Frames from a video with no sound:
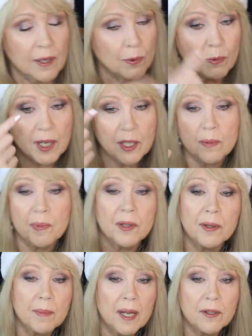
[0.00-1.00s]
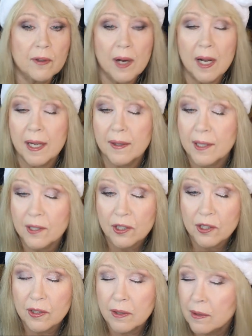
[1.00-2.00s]
when you put them on your eye, they
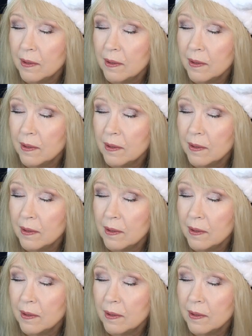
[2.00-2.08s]
just